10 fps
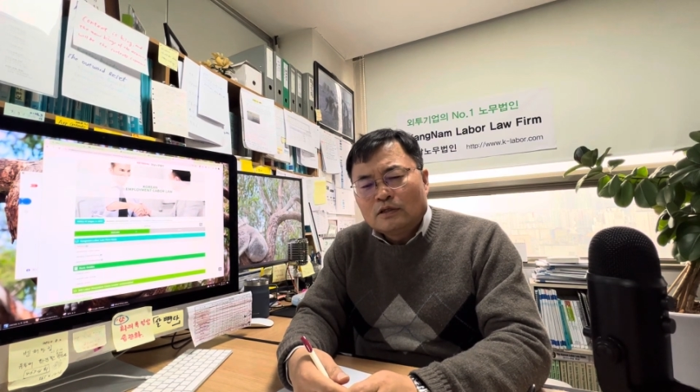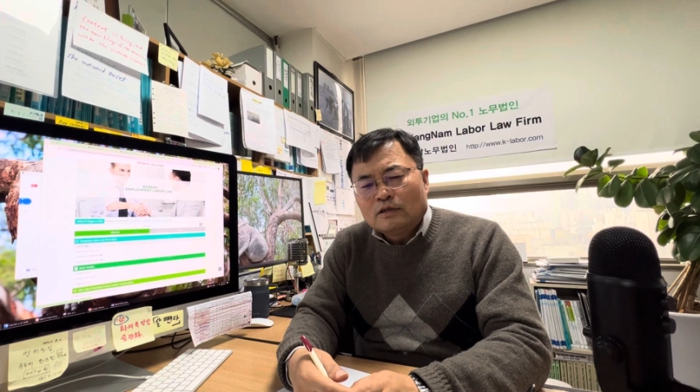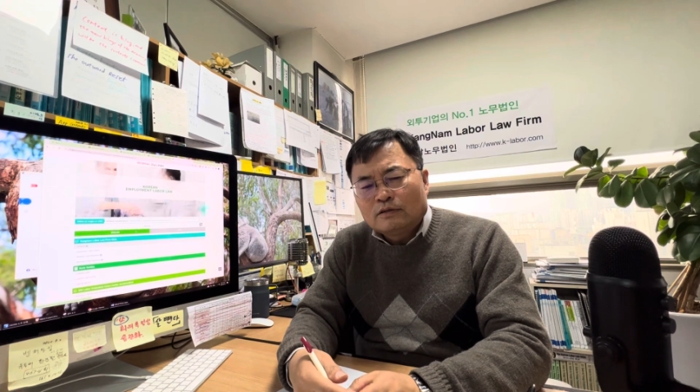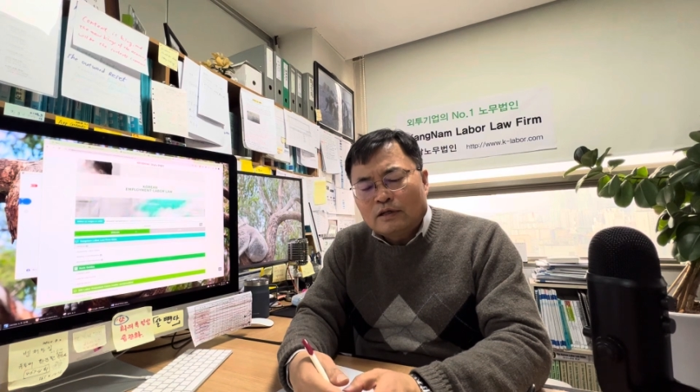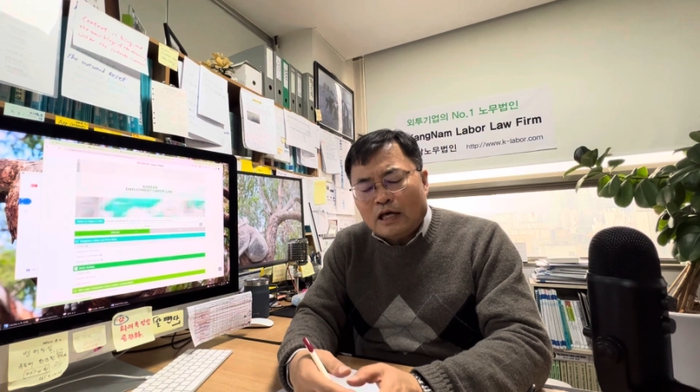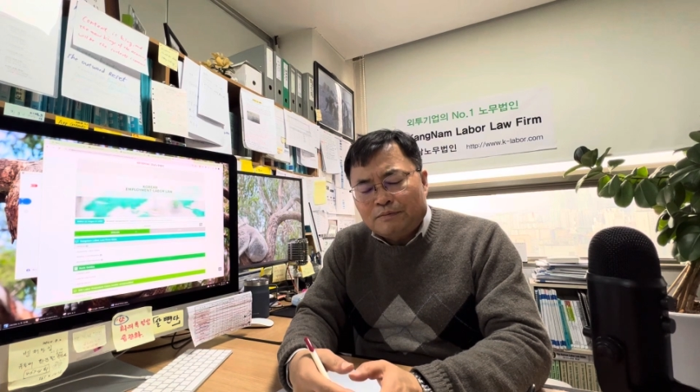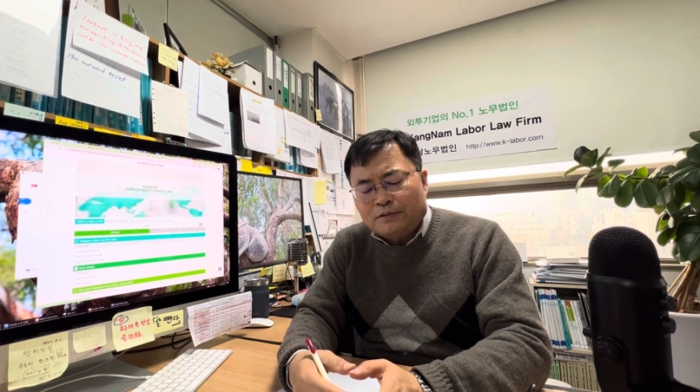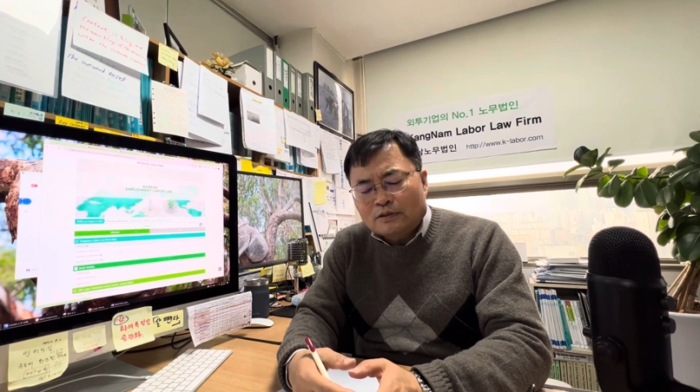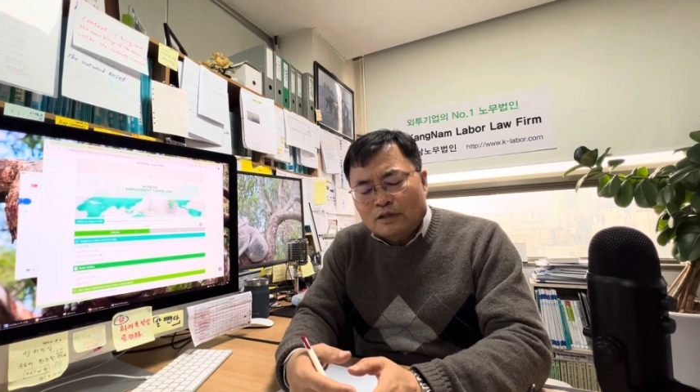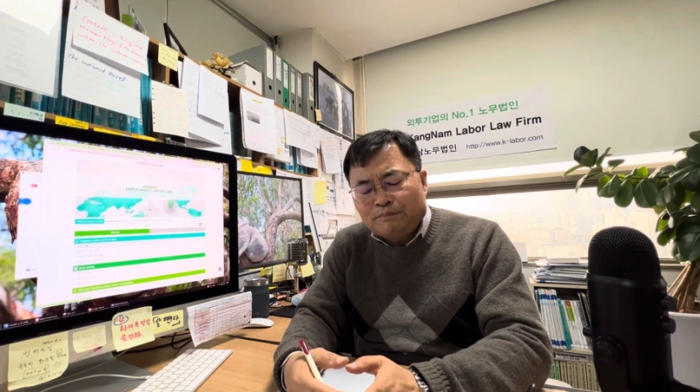Uh,
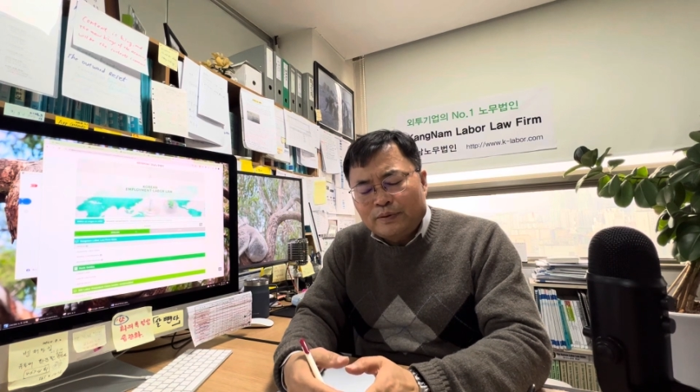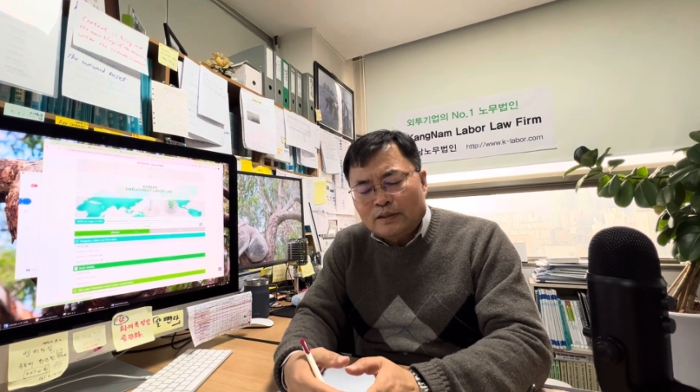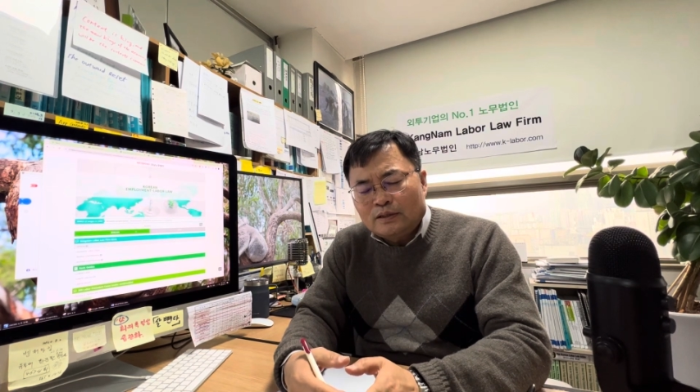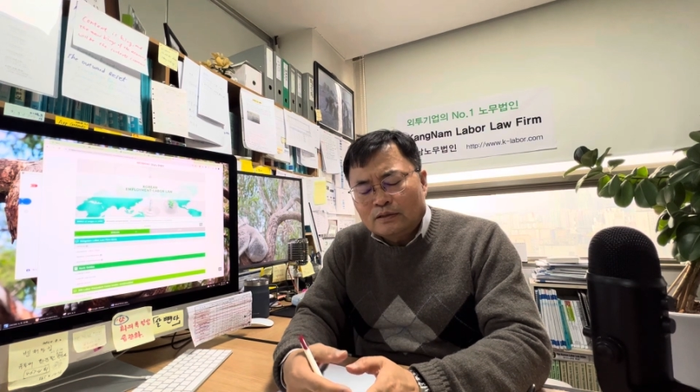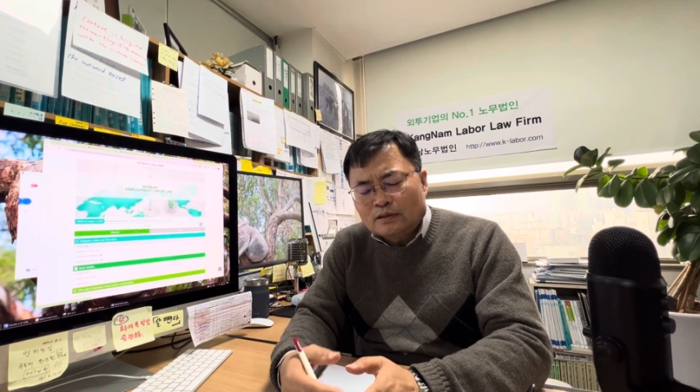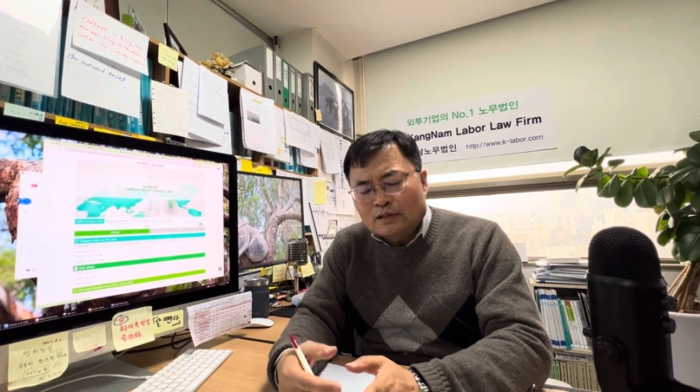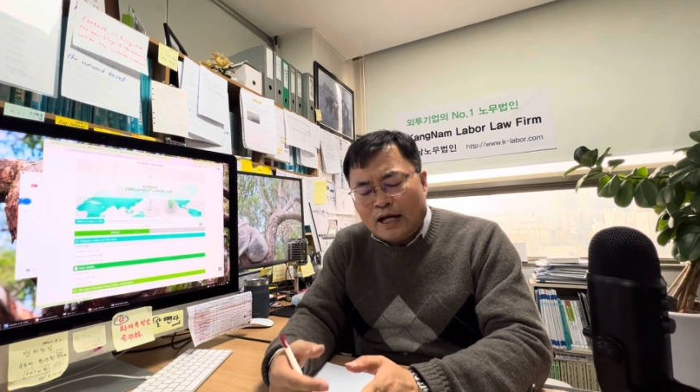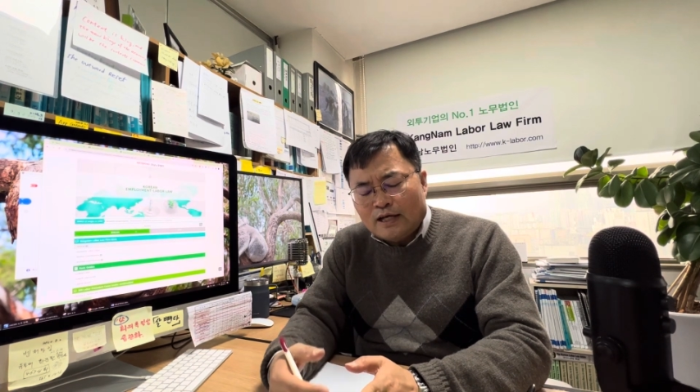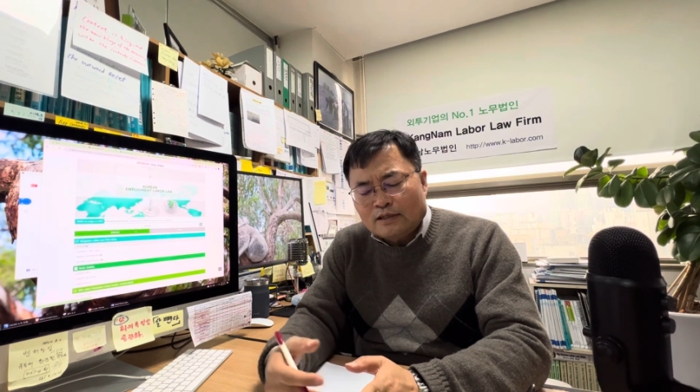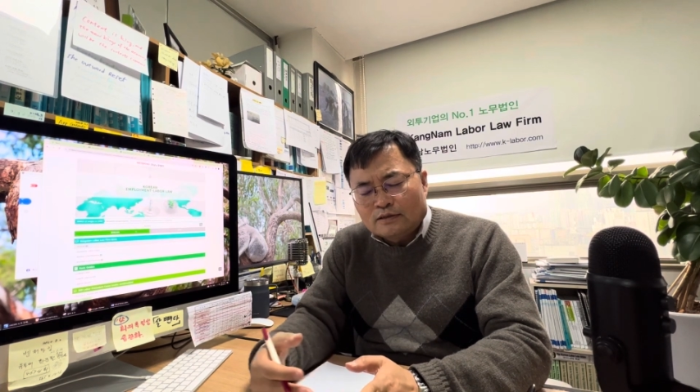every company that
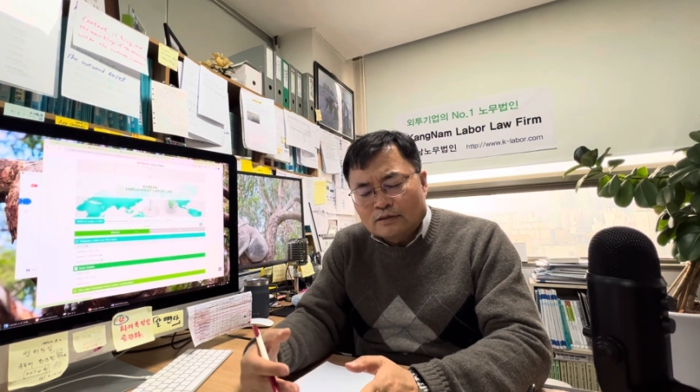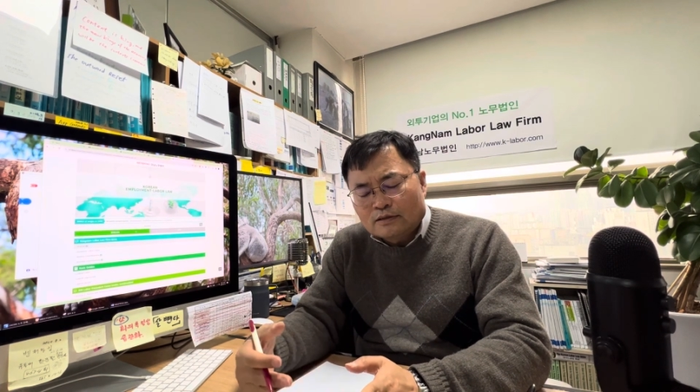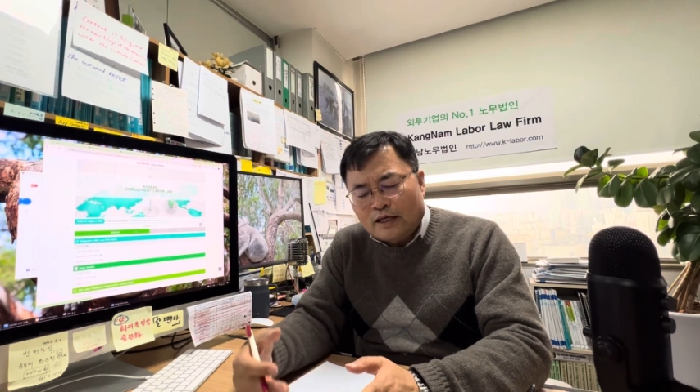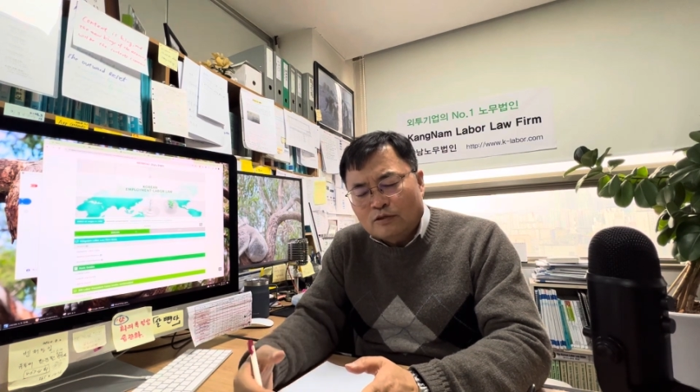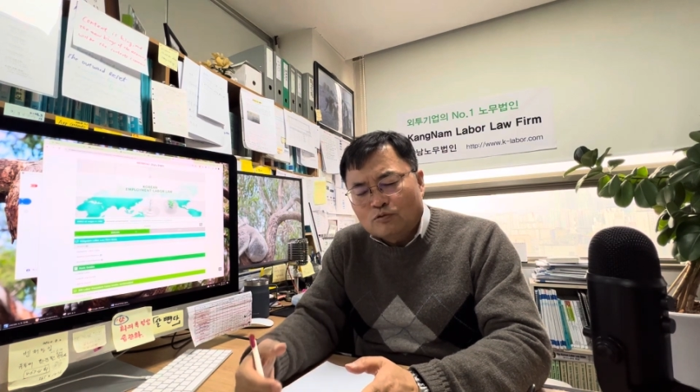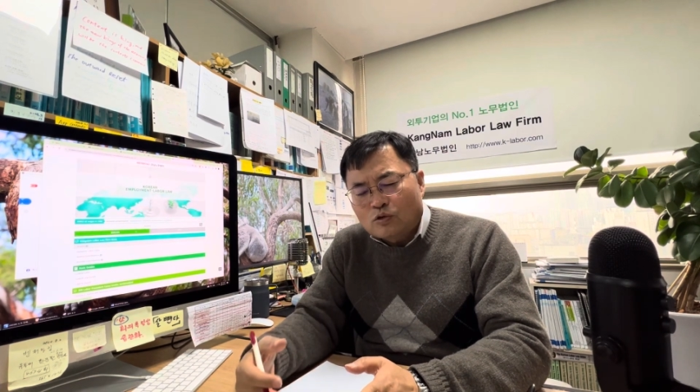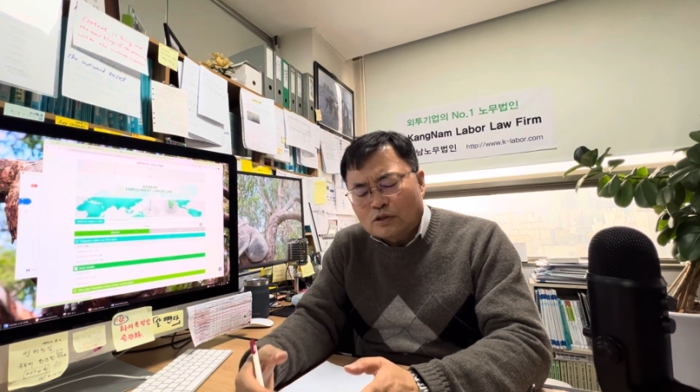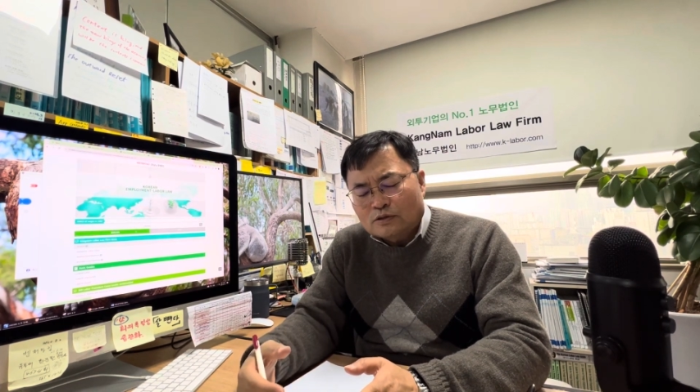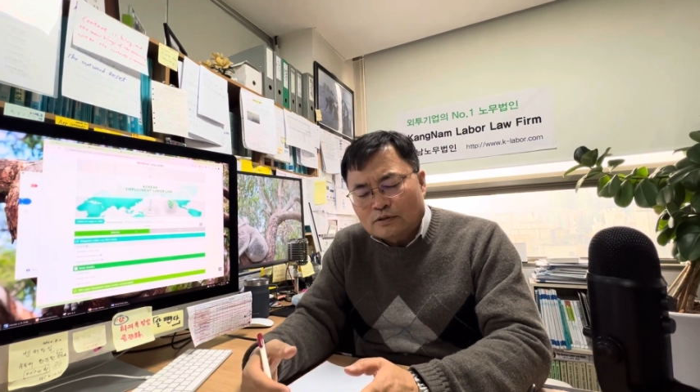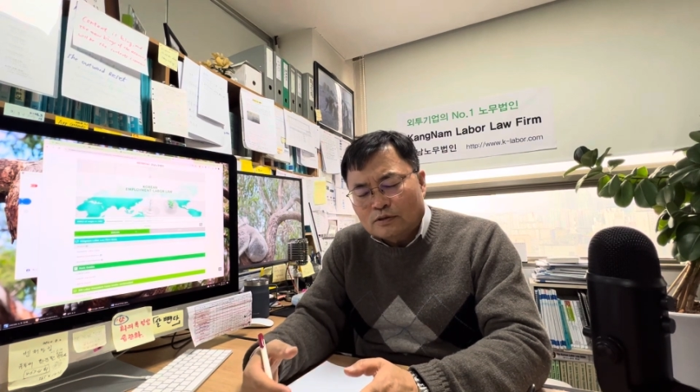hired 10 workers